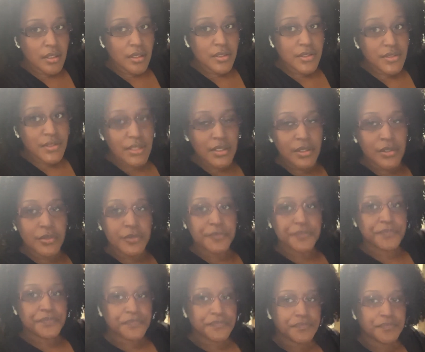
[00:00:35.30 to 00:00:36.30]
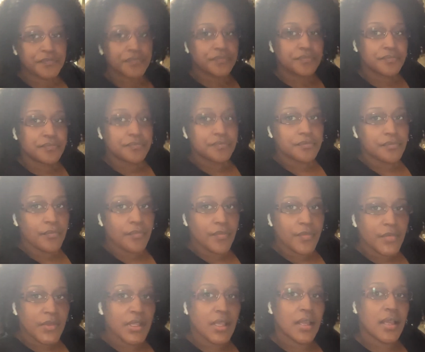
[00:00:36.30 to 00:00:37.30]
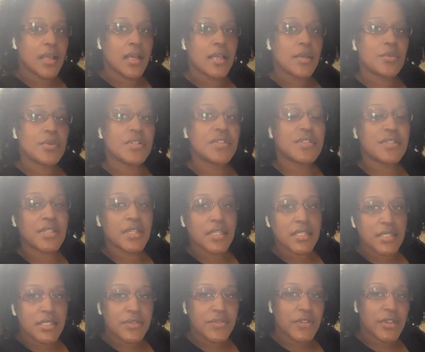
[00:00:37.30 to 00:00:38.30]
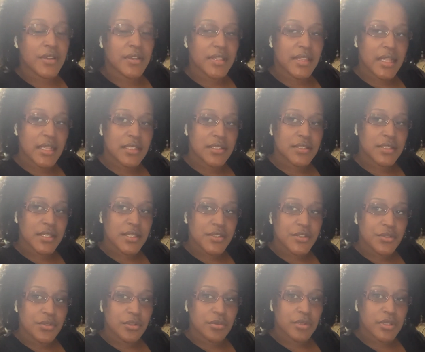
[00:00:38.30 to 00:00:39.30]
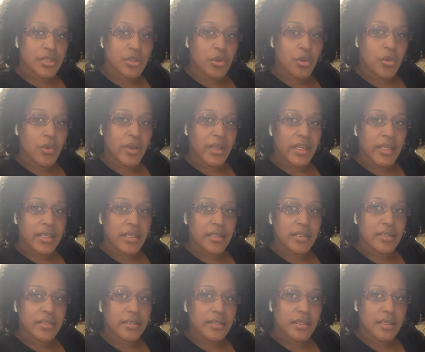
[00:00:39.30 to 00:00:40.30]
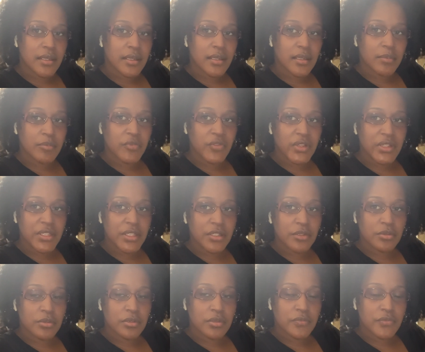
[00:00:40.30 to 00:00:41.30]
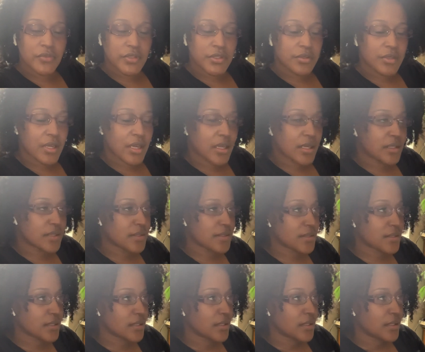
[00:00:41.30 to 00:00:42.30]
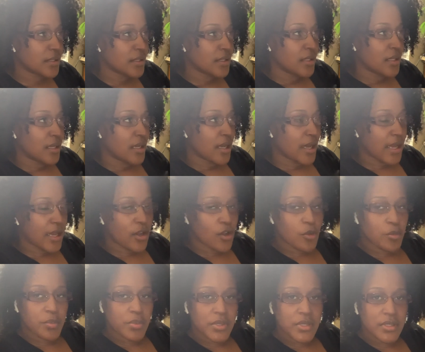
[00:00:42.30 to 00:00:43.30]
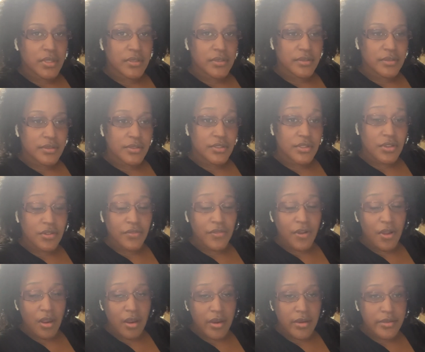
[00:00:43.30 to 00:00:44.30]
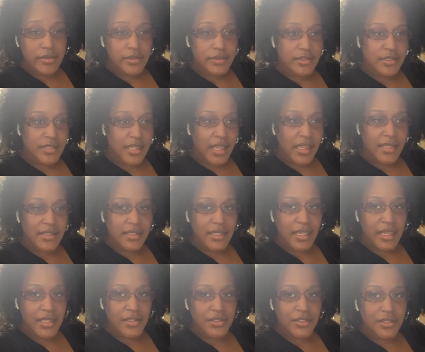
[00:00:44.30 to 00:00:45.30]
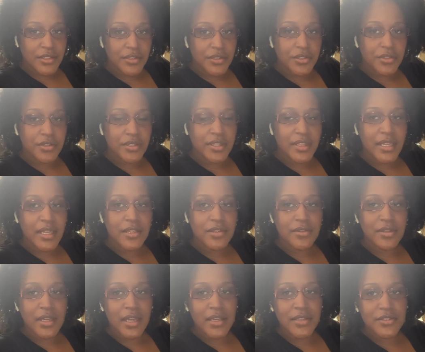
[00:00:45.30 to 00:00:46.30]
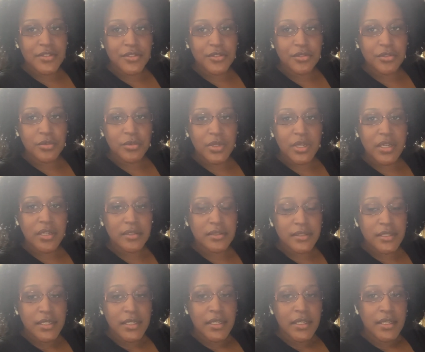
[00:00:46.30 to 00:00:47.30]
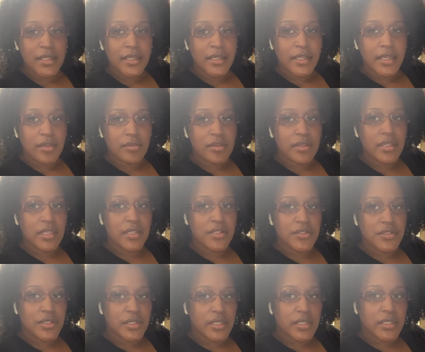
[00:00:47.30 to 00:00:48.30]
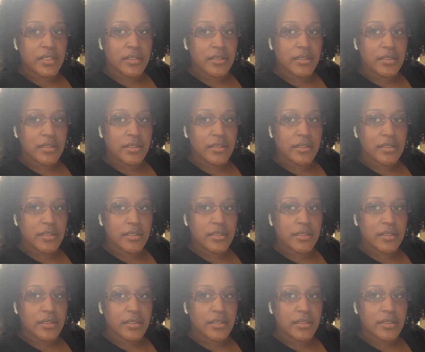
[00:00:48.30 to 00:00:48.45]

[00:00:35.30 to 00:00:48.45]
So I was just figuring I'll just do a real quick um, video for you guys. I hope so far, second day into the new year, that you guys are doing well. Everything is good.